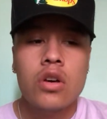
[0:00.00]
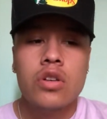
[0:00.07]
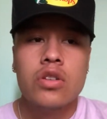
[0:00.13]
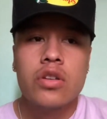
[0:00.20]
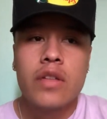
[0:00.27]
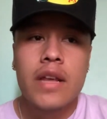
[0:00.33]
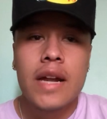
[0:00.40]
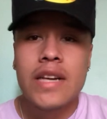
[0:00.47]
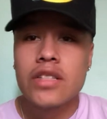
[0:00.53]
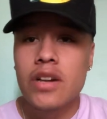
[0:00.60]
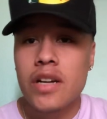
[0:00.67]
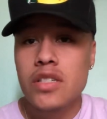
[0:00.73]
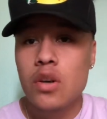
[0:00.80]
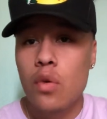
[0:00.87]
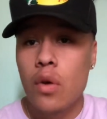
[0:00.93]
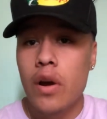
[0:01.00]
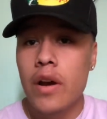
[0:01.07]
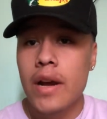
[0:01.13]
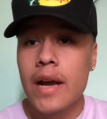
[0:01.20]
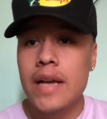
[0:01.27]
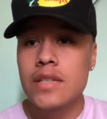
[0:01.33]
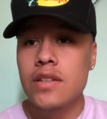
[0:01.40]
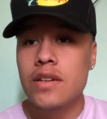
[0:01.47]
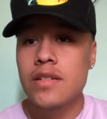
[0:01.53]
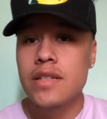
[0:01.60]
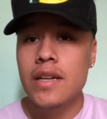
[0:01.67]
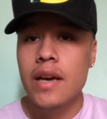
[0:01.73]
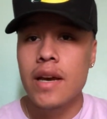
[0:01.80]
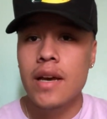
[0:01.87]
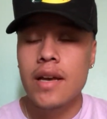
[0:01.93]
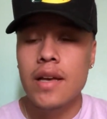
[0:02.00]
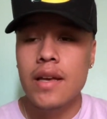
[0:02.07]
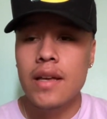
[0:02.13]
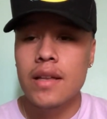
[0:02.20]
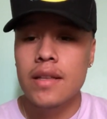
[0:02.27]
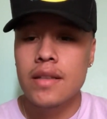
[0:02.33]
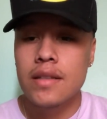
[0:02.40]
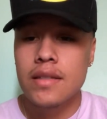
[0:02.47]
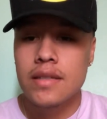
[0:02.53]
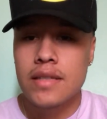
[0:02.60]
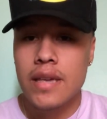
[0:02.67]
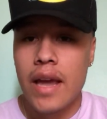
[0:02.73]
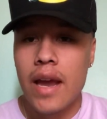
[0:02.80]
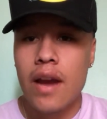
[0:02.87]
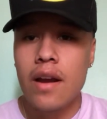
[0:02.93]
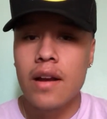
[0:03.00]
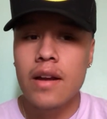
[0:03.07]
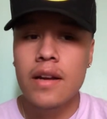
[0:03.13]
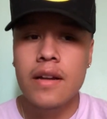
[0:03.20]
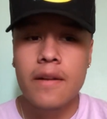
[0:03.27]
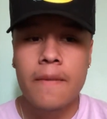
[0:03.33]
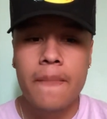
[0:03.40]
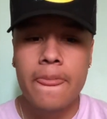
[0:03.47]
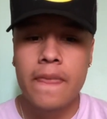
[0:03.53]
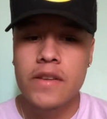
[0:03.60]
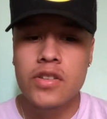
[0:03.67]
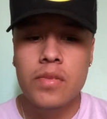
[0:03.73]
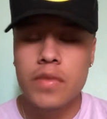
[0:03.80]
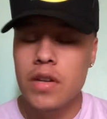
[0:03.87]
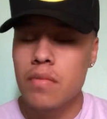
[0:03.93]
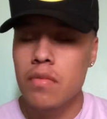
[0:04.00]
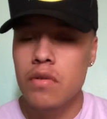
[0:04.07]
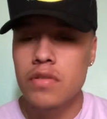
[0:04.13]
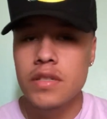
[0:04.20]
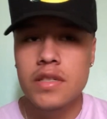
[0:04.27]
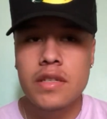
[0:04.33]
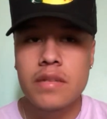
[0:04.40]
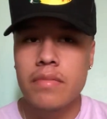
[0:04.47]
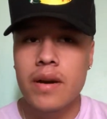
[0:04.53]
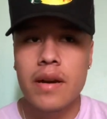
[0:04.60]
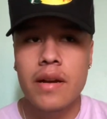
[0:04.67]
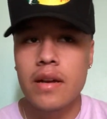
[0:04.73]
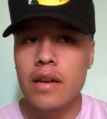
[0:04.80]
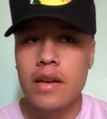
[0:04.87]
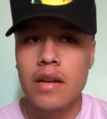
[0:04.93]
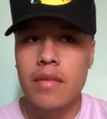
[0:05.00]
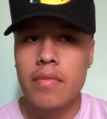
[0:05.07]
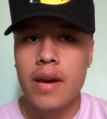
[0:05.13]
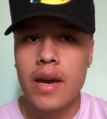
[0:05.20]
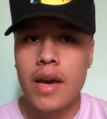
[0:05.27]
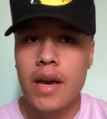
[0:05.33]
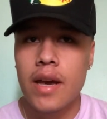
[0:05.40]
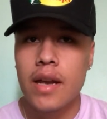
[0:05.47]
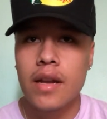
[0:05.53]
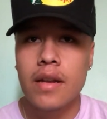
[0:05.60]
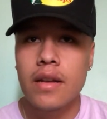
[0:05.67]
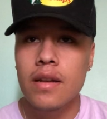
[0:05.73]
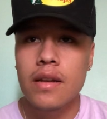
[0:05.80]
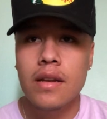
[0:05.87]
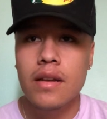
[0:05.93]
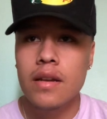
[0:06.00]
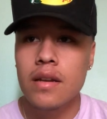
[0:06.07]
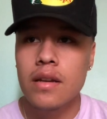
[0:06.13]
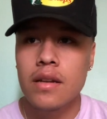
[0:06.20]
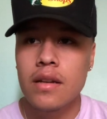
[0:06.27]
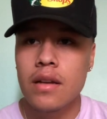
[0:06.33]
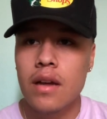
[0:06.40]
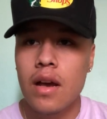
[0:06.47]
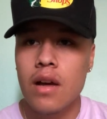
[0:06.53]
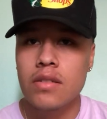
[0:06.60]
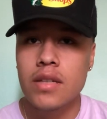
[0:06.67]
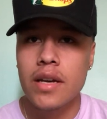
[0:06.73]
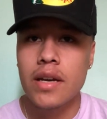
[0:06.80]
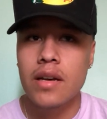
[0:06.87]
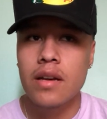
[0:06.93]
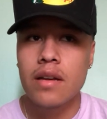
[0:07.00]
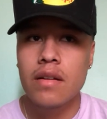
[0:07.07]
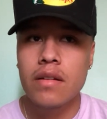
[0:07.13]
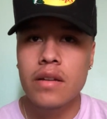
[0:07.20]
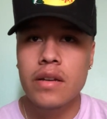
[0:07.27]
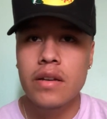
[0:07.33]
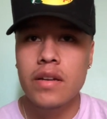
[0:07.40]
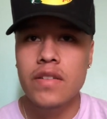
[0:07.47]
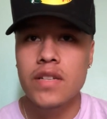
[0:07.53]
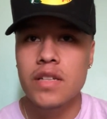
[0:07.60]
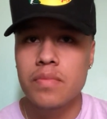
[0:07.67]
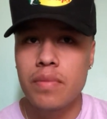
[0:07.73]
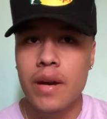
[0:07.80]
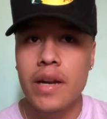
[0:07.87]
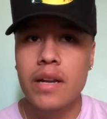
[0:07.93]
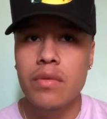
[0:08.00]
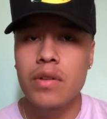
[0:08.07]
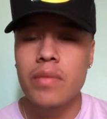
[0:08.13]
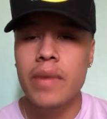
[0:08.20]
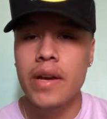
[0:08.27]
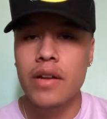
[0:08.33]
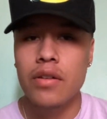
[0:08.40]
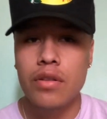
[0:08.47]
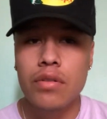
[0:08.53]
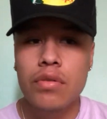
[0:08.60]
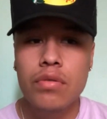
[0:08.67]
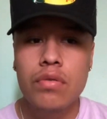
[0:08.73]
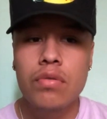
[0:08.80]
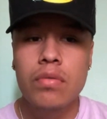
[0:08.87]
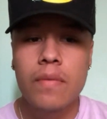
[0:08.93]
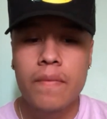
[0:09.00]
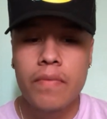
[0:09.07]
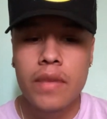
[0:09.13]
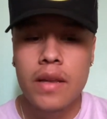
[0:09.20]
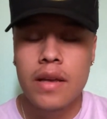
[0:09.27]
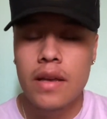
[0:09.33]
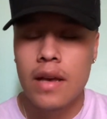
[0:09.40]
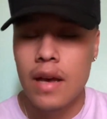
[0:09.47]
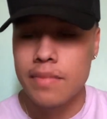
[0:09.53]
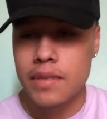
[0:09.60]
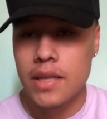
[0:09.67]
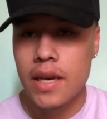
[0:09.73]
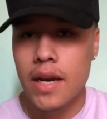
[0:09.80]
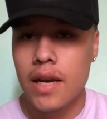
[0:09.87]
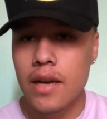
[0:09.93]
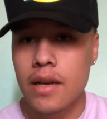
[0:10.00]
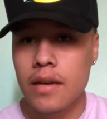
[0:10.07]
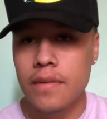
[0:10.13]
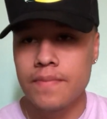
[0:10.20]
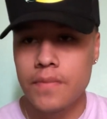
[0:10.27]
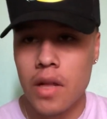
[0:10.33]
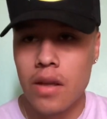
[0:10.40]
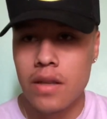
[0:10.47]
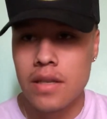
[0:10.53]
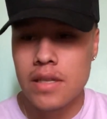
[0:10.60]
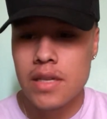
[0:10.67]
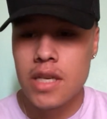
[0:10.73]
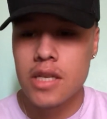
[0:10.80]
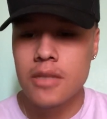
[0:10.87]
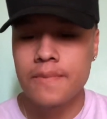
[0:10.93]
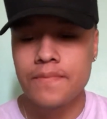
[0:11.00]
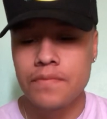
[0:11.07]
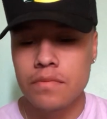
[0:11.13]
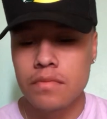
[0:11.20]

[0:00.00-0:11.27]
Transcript: So then I started to worry. I started to get scared. So many emotions in my head, and I was like, if she's pregnant, what am I going to do? I'm scared, all these things.